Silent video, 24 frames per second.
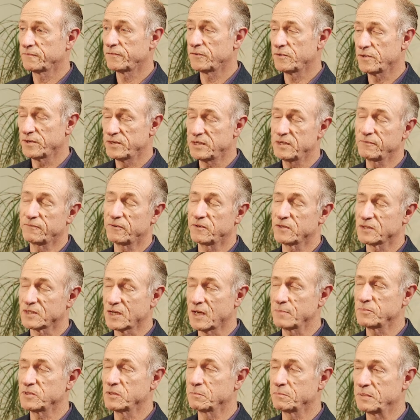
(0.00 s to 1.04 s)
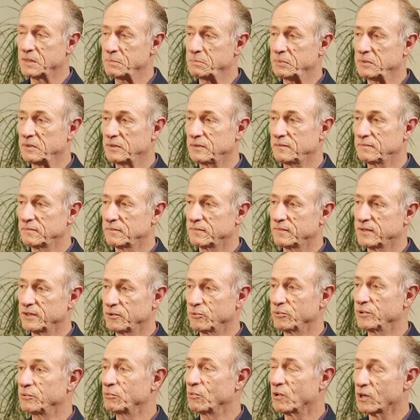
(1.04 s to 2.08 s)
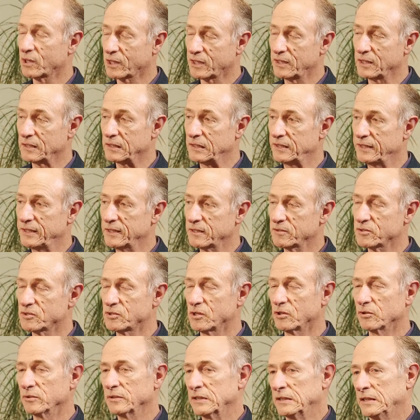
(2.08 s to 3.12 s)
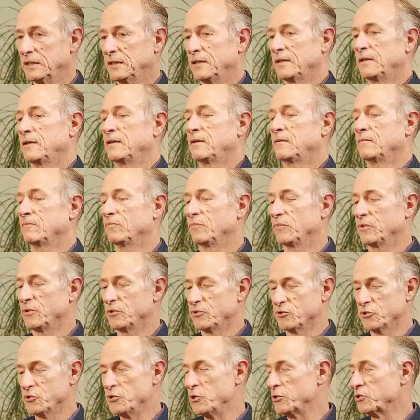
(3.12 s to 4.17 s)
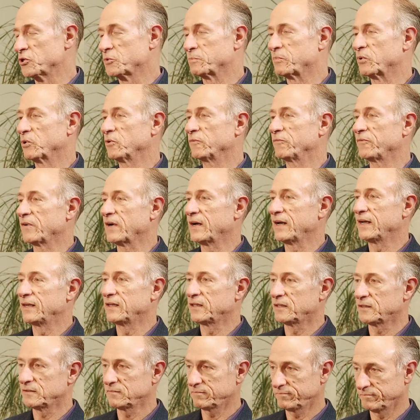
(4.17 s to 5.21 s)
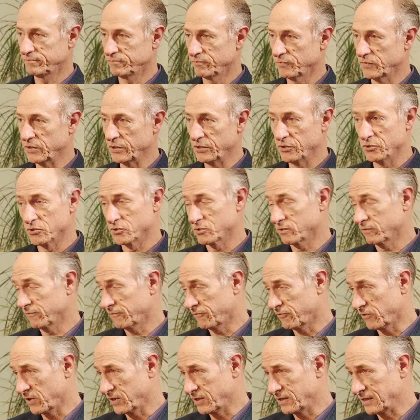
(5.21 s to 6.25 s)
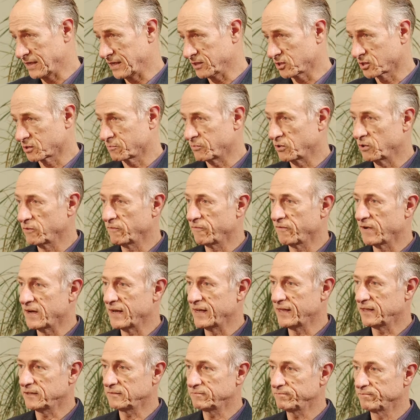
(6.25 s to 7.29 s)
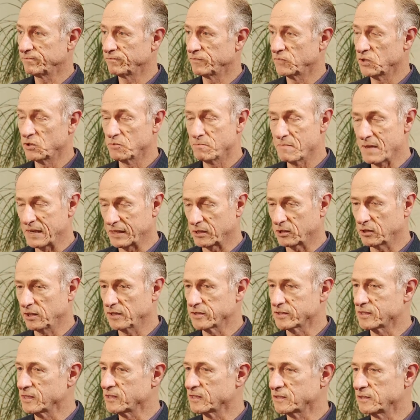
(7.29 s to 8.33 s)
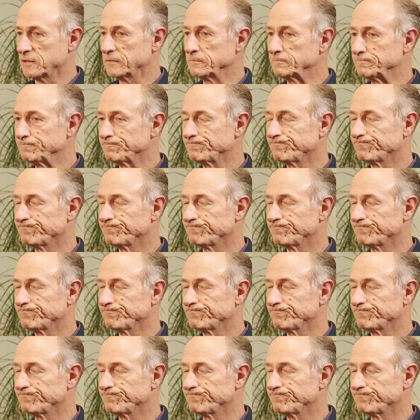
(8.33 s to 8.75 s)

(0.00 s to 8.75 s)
for the different types of people that would work in a clinic. So there's a nurse profile, there's front desk profile, there's medical assistant.